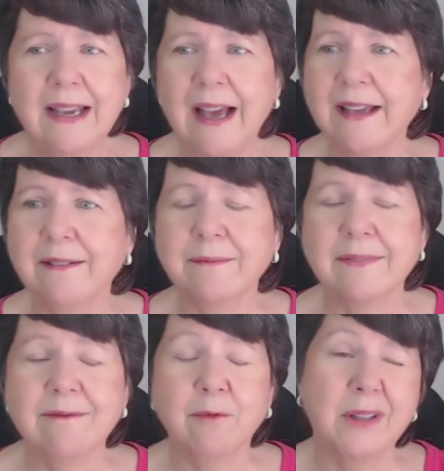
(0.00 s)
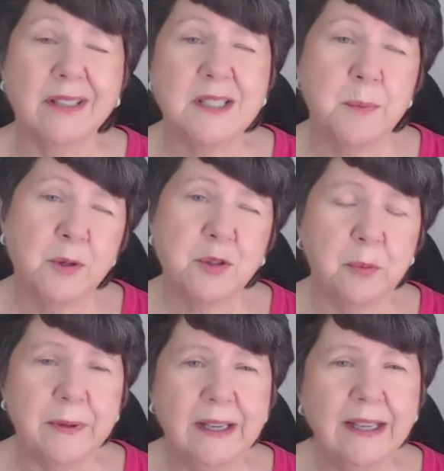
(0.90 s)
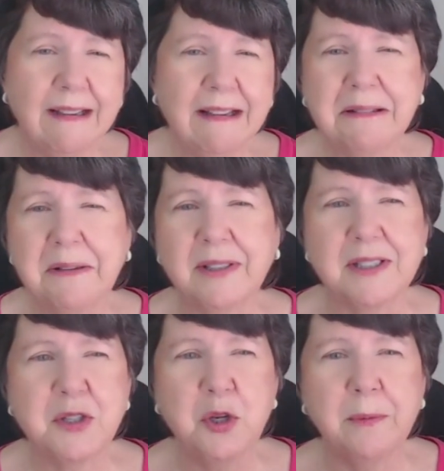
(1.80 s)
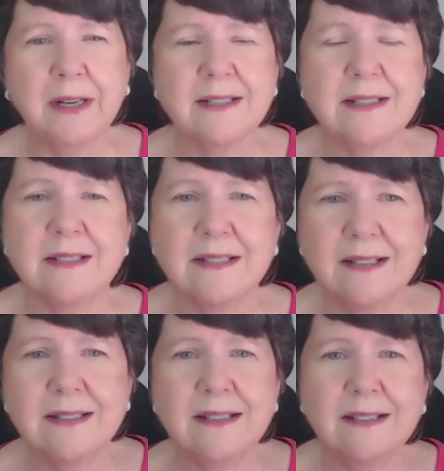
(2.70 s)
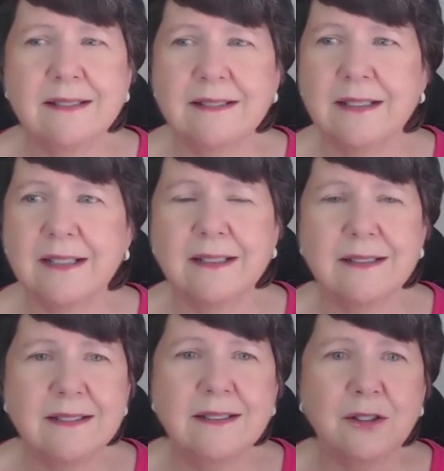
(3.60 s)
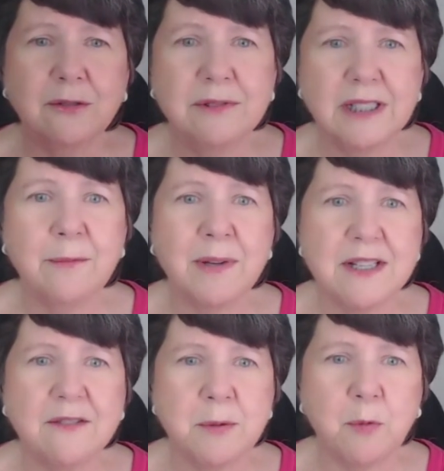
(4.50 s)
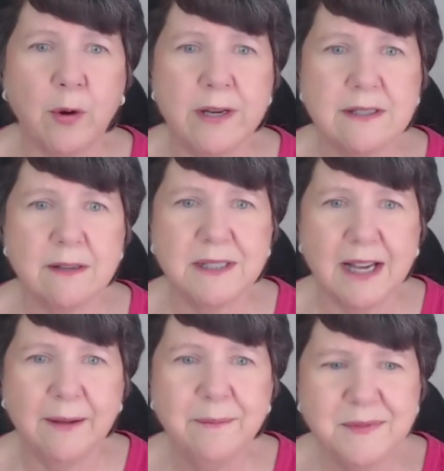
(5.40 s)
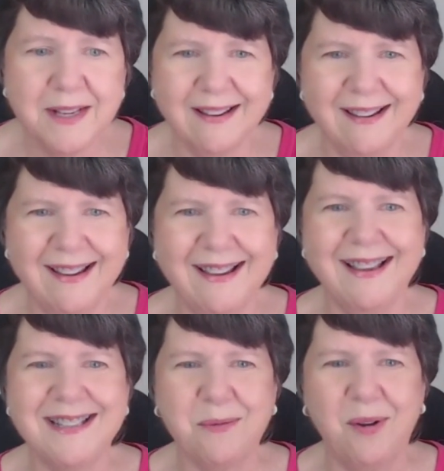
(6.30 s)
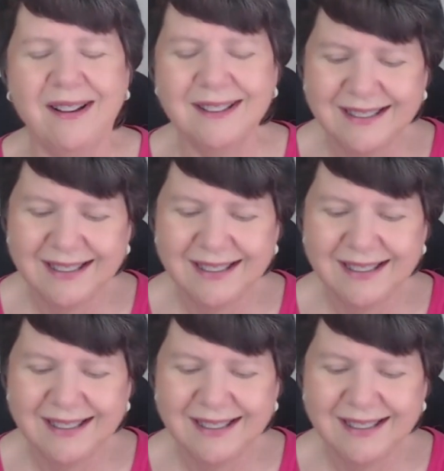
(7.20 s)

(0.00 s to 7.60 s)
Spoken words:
I am really a spiritual being living this human existence, and, to give myself some grace sometime as well.